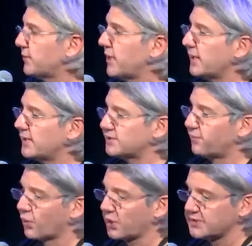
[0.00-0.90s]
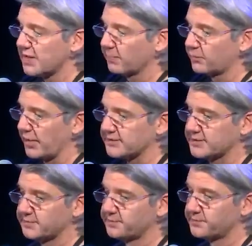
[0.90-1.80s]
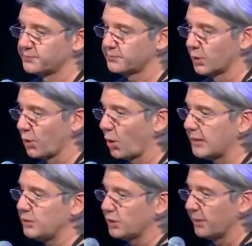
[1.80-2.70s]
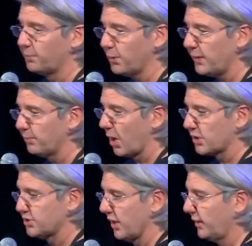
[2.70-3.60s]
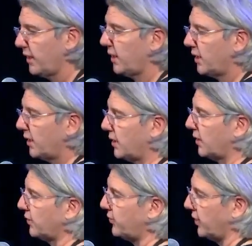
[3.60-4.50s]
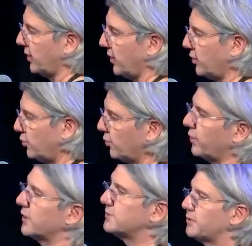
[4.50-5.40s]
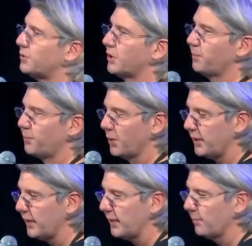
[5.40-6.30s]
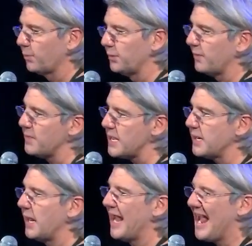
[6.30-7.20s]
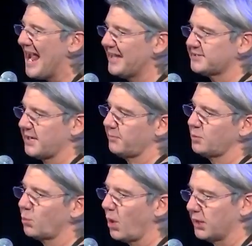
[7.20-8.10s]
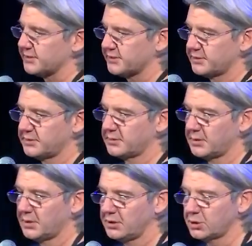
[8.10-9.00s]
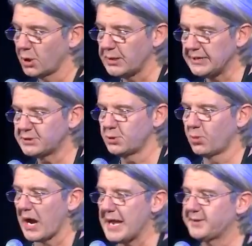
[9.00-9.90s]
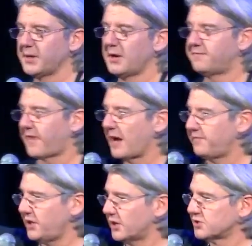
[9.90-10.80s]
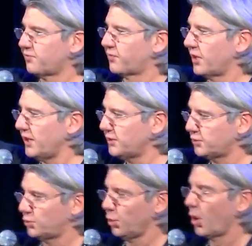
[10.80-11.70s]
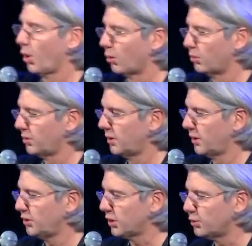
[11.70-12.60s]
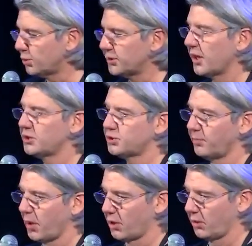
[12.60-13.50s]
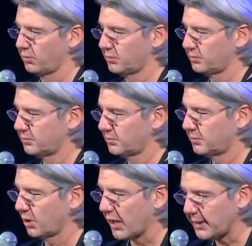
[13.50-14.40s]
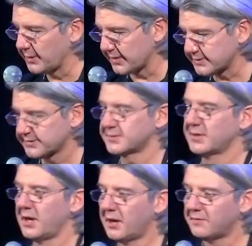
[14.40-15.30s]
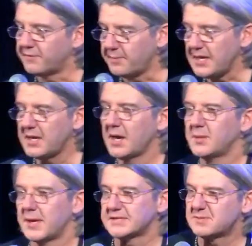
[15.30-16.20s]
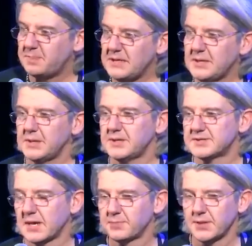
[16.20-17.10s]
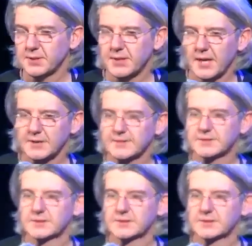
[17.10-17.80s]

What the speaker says: thing is forkless upgrades. Not only you can put in blockchain new things, you can put them in anytime you want. You don't need to wait 5 years for each 2.0. You can do it tomorrow. Okay, for me, that speed is something that